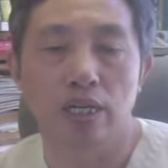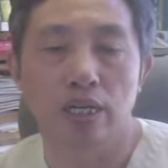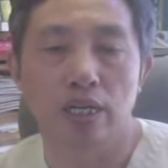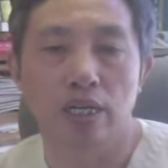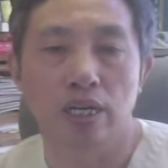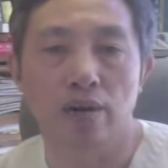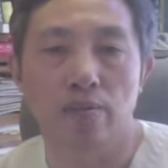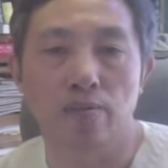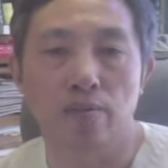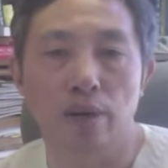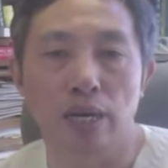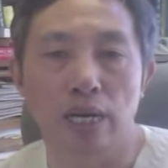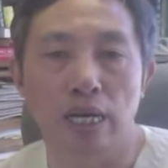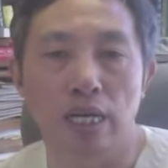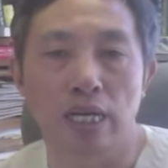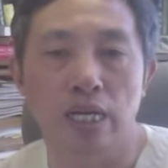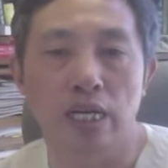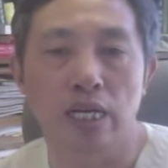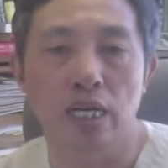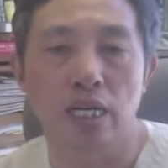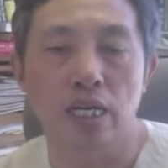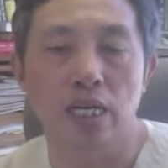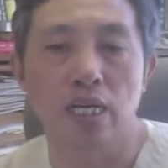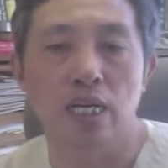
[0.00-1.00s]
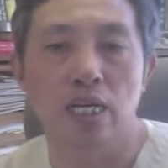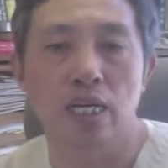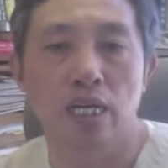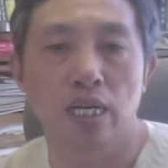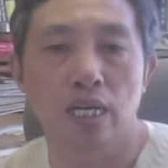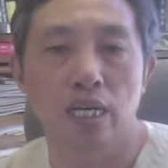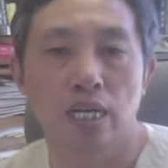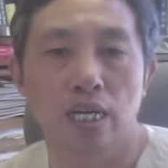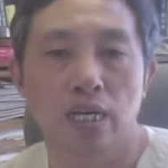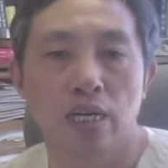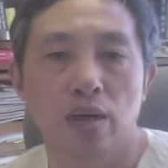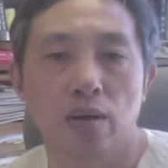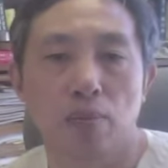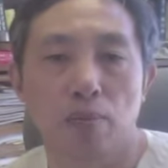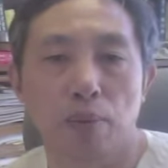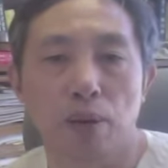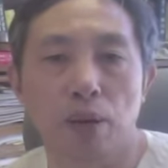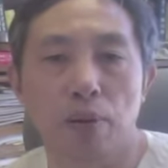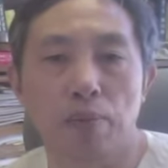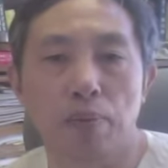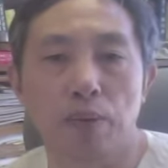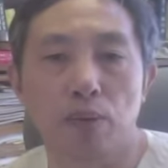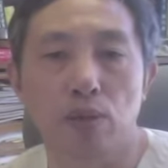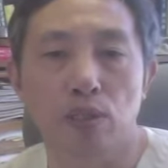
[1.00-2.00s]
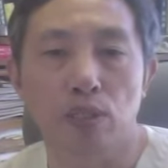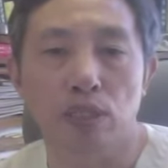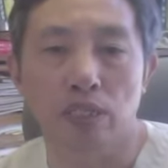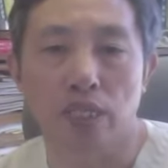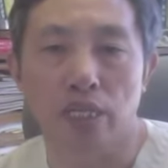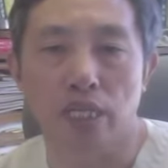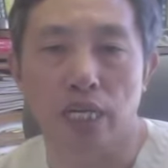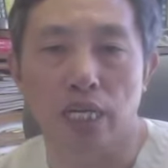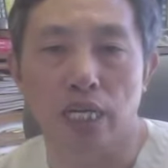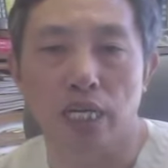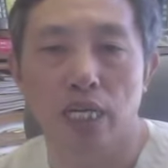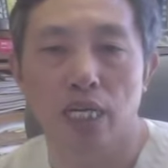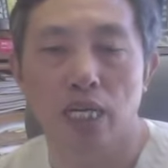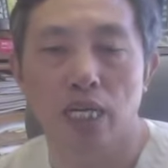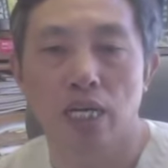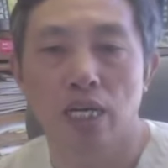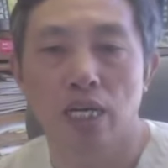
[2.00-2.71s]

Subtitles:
can make people sick